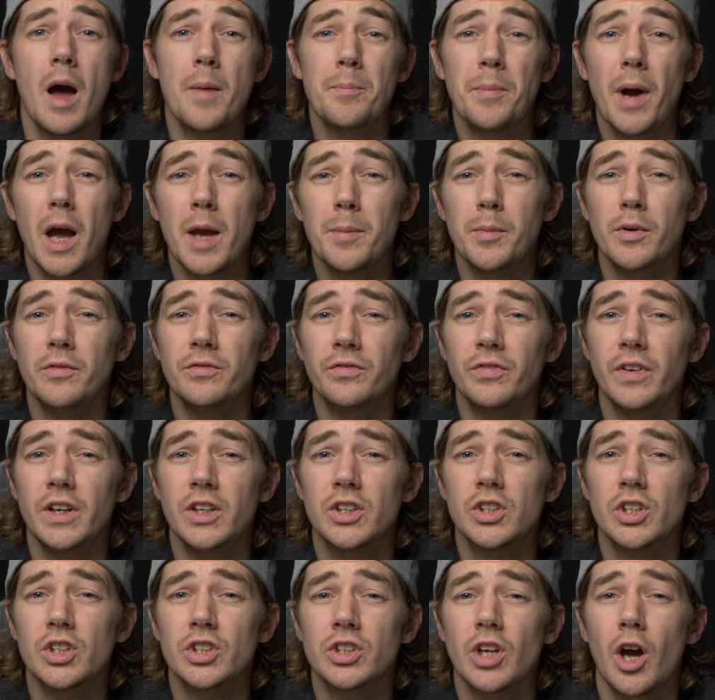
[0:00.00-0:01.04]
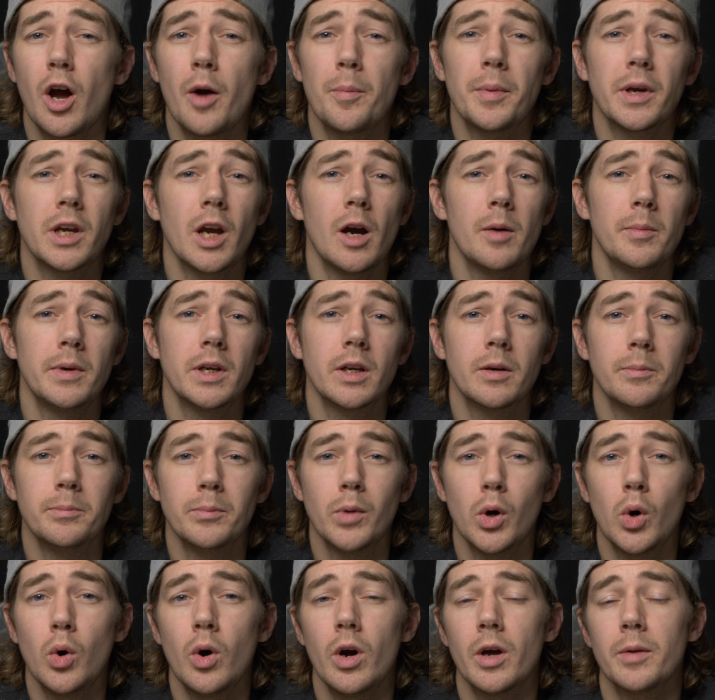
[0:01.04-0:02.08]
Payment features are becoming
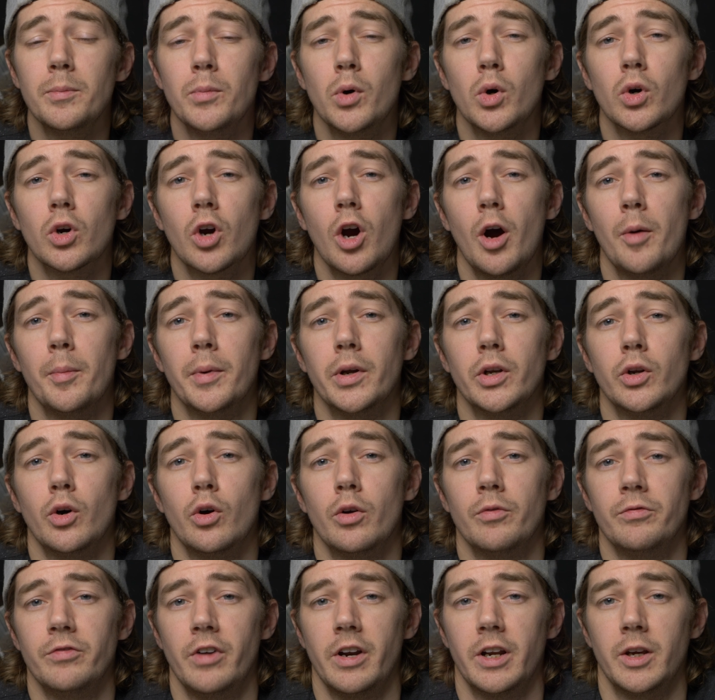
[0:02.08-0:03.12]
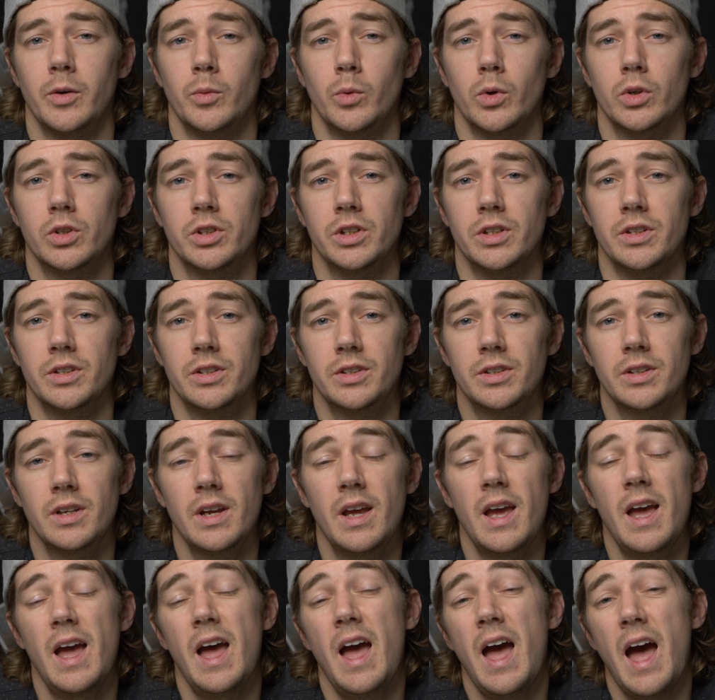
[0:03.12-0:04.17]
more and more common on running watches.
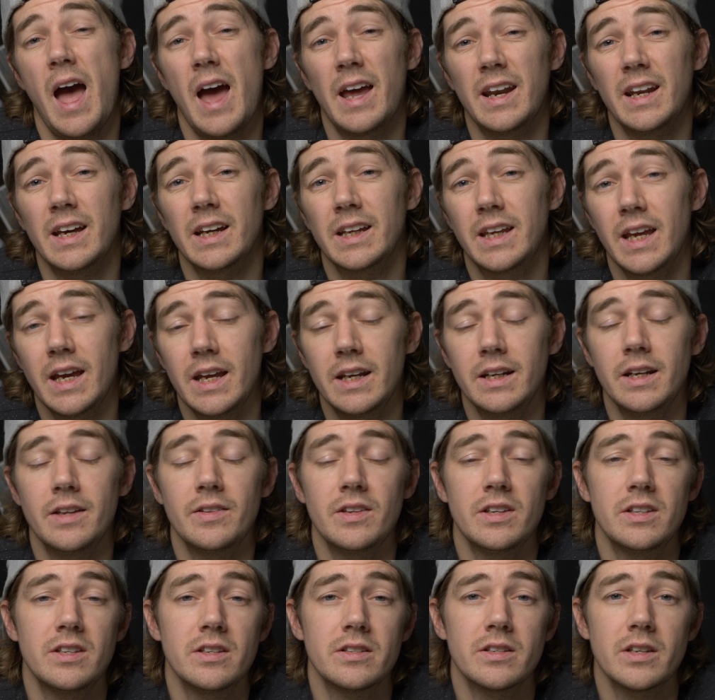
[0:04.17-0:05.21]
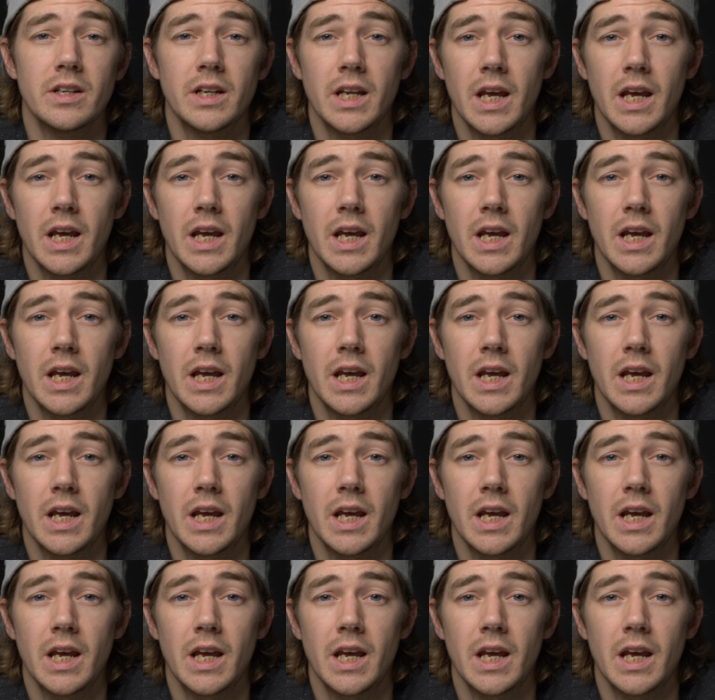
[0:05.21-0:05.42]
And again, this is an